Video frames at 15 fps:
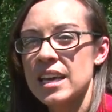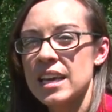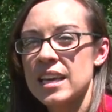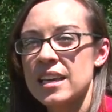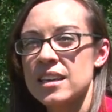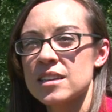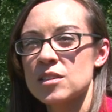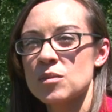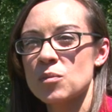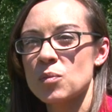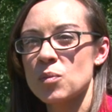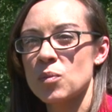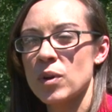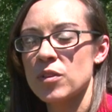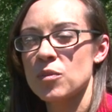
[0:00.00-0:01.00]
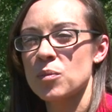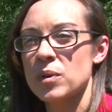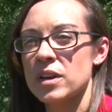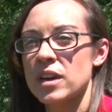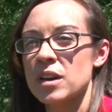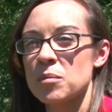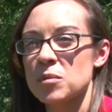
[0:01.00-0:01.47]
and whether
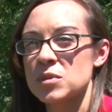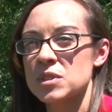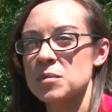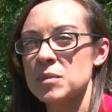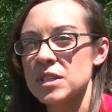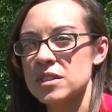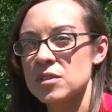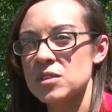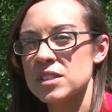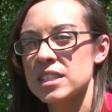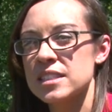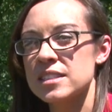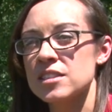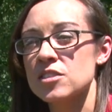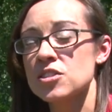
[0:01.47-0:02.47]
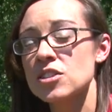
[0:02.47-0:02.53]
we're able to meet those needs and to